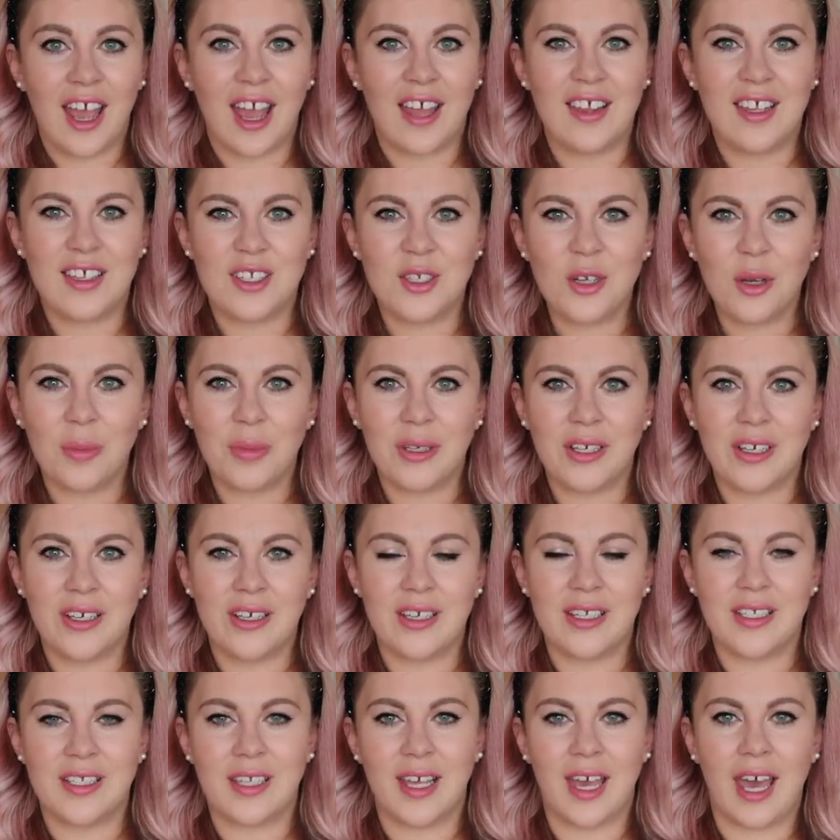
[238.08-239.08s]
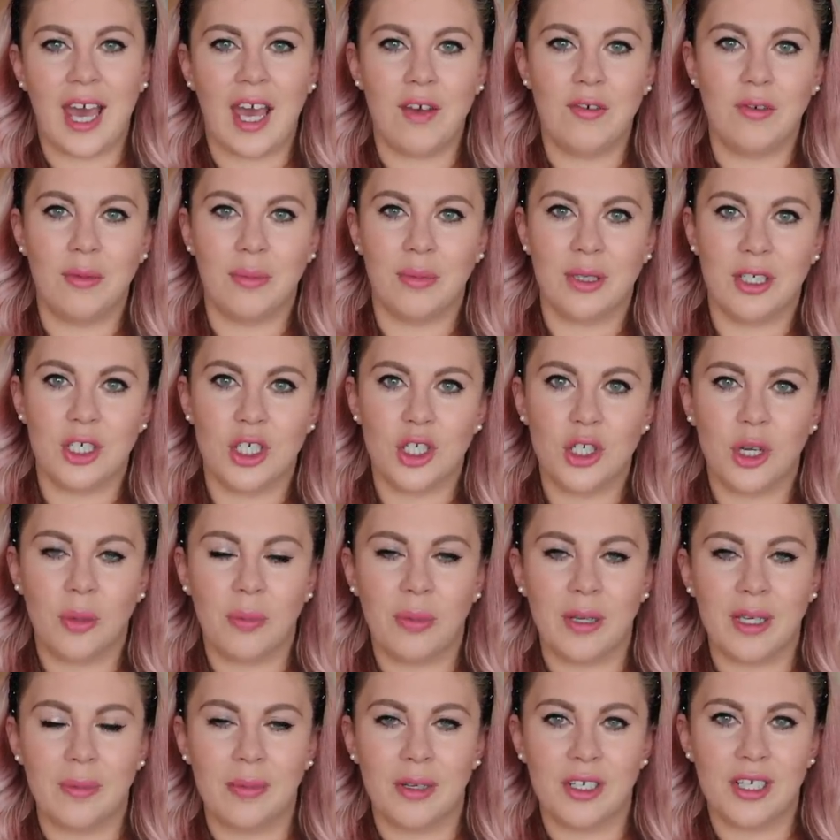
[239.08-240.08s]
and that's not because I haven't been
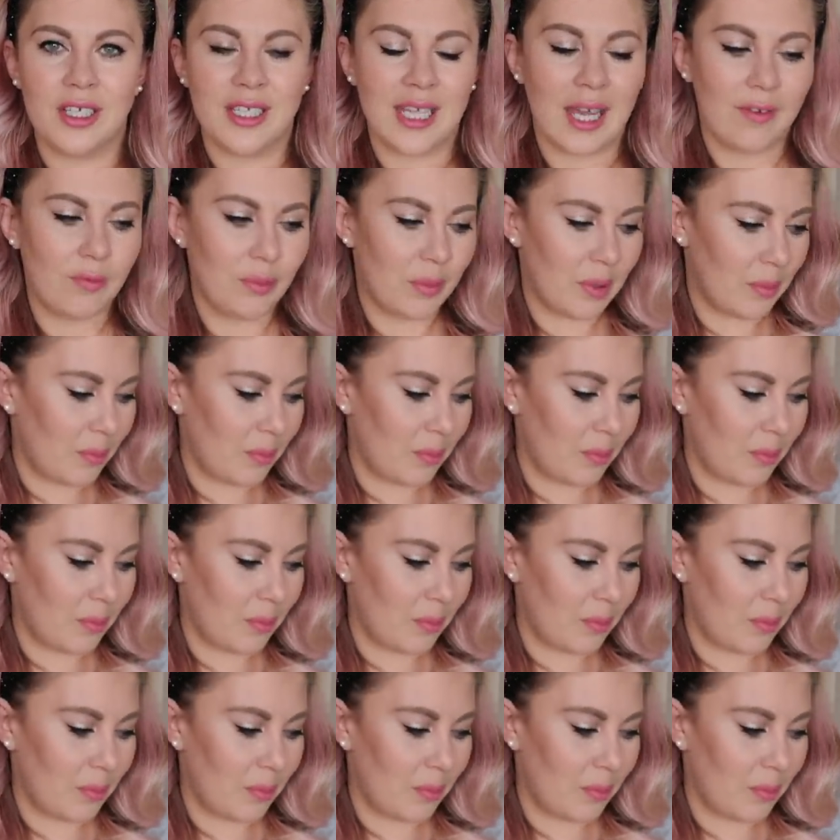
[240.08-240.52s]
shopping, but I just haven't